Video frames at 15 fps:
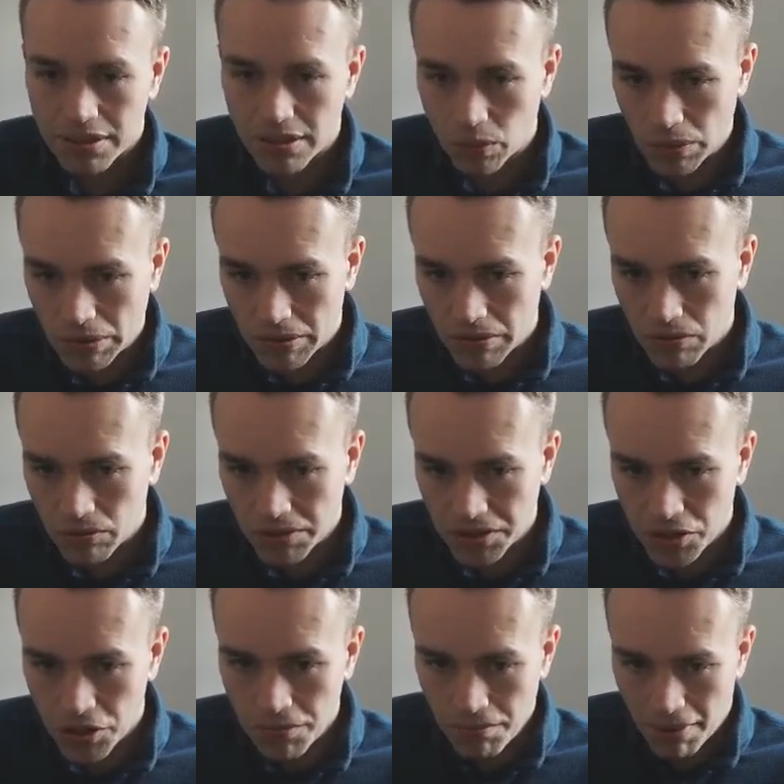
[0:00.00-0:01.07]
and we
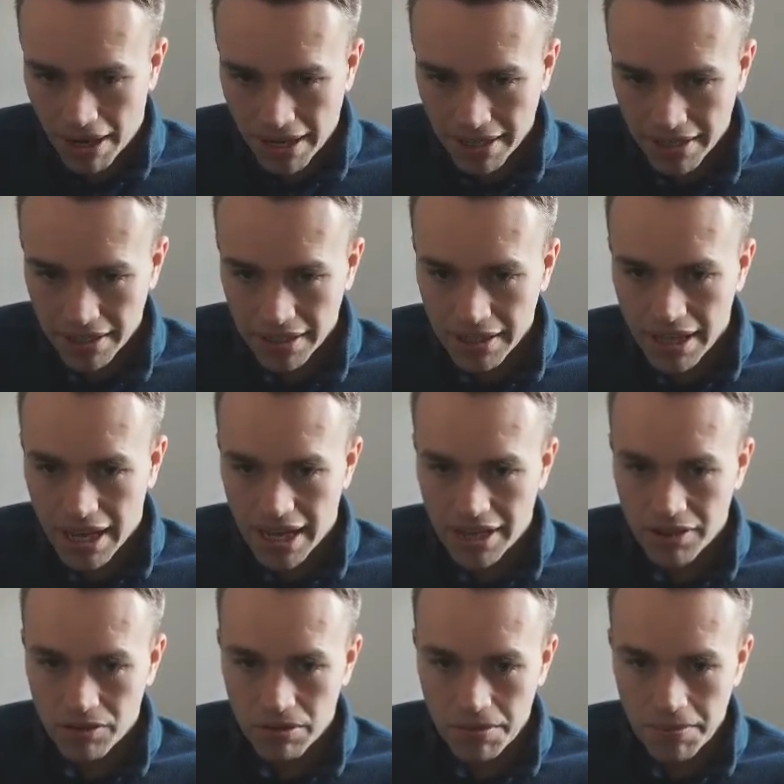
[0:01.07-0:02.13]
return back
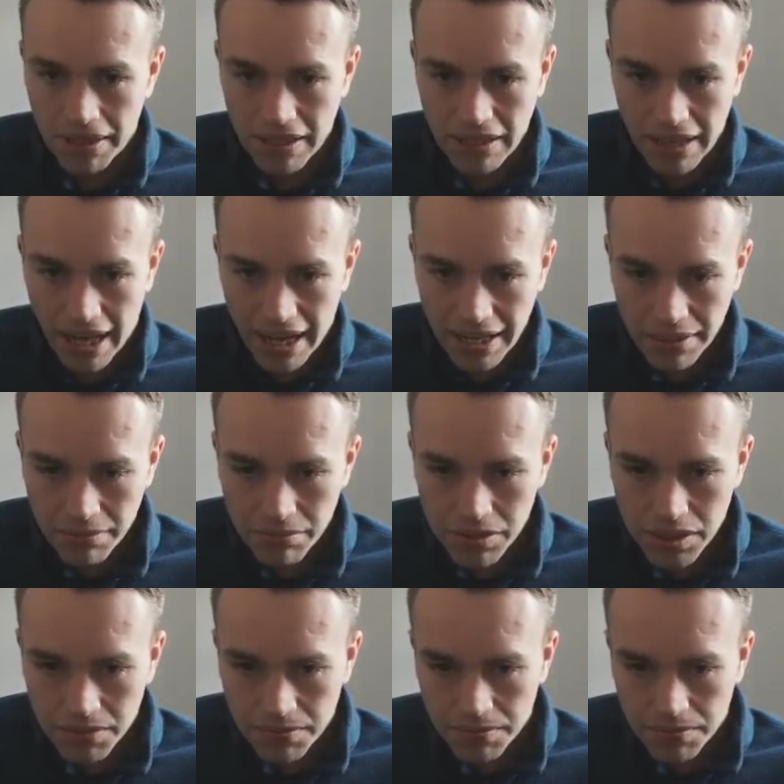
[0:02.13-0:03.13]
the remaining items,